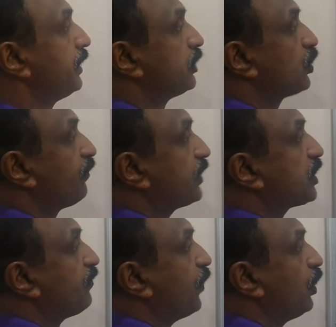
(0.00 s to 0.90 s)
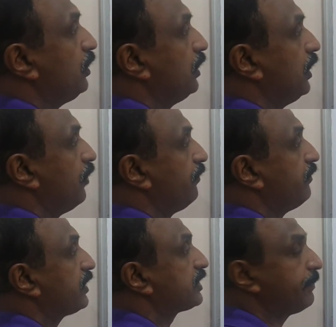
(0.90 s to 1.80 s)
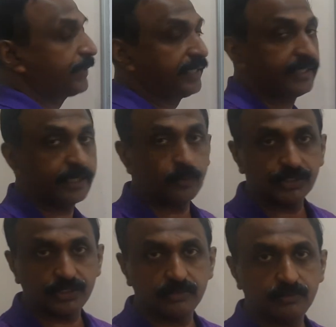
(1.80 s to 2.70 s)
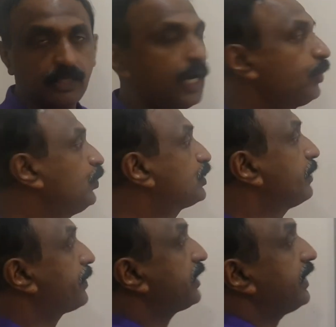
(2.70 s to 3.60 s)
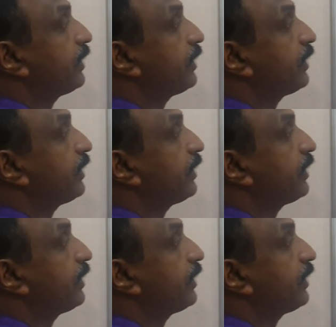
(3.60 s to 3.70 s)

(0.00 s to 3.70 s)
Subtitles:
So first of all, we will separate the equation. How do you separate the